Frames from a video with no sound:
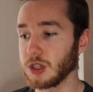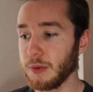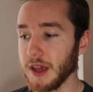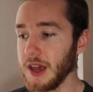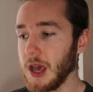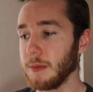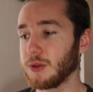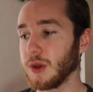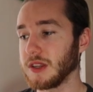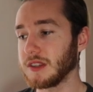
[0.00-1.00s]
split
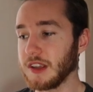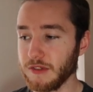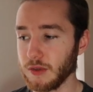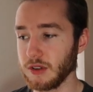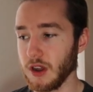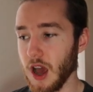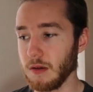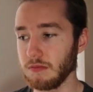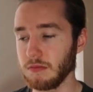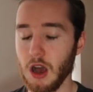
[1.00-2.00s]
between the different
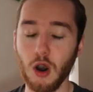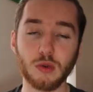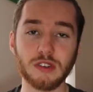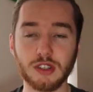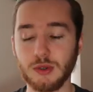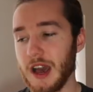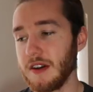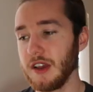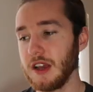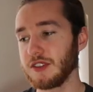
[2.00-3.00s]
holdings that you have.